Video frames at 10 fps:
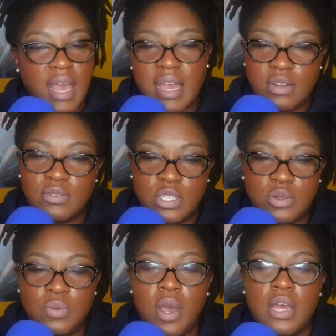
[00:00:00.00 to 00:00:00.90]
catered
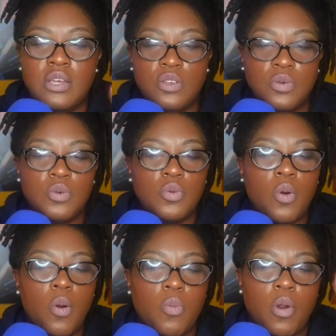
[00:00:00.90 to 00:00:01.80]
to.
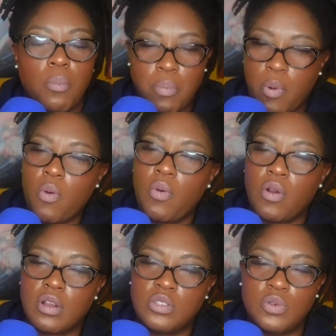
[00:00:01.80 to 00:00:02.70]
You were
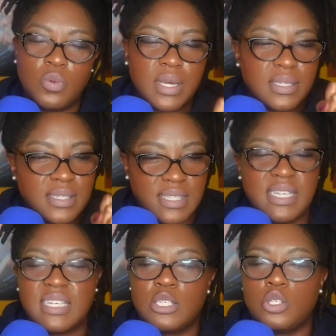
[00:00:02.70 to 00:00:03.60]
born, you
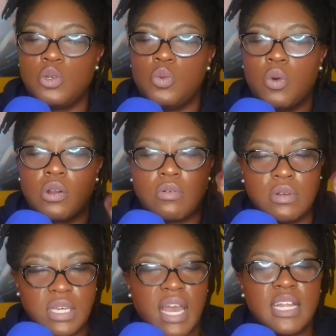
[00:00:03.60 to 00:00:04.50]
exist, you were
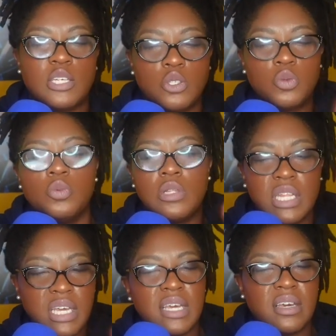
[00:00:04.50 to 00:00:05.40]
created, you
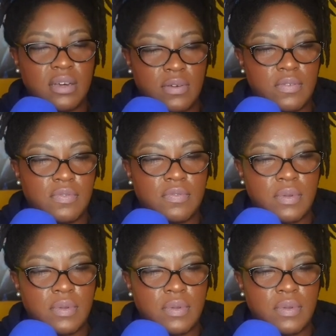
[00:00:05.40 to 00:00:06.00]
live